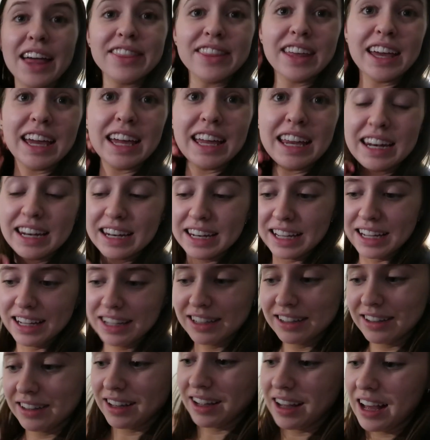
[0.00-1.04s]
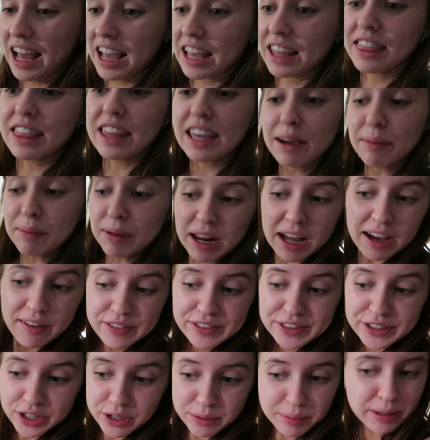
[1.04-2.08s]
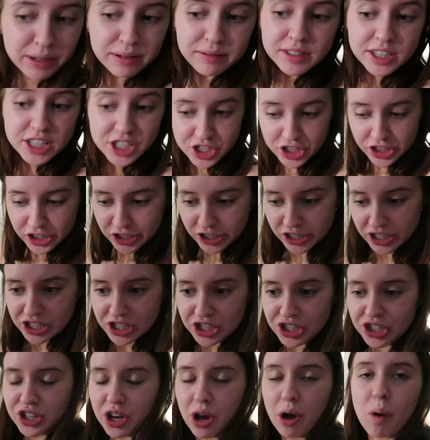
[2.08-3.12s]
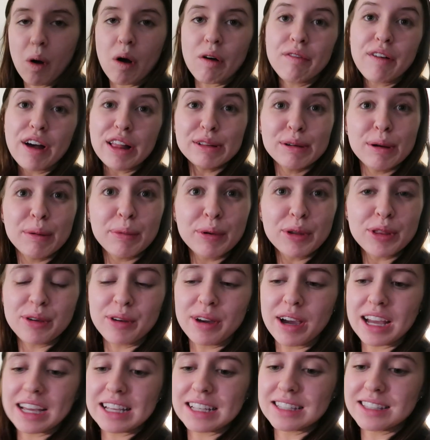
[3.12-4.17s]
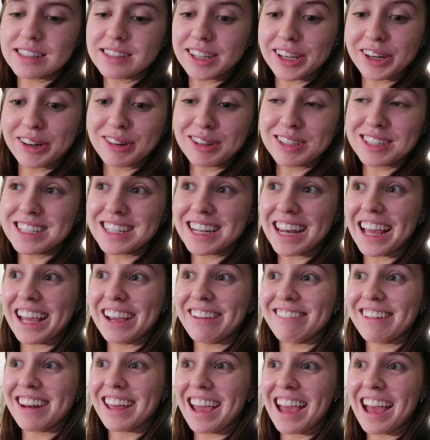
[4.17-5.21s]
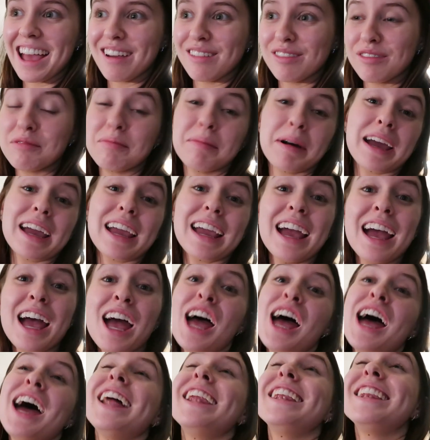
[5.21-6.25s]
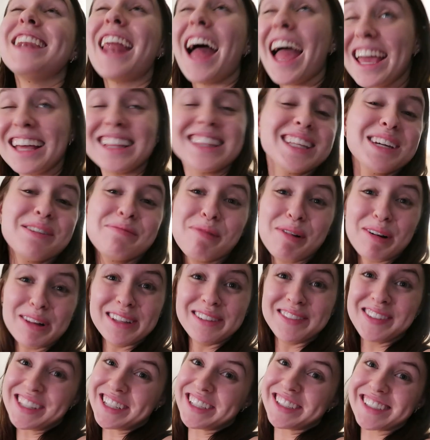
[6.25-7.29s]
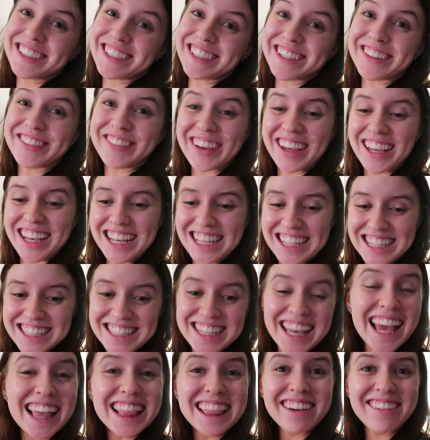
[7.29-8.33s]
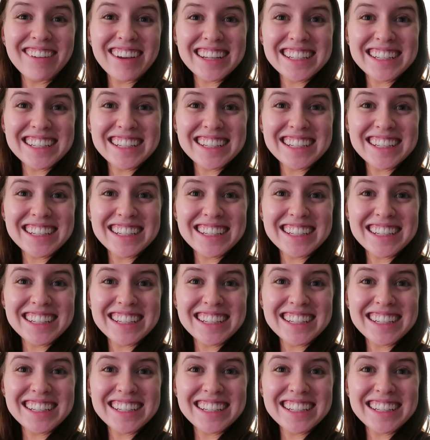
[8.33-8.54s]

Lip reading: And then I think I'm gonna have a little bit of dessert, so I'll follow up with you guys later on tonight when I have my nightly bowl of cereal because I love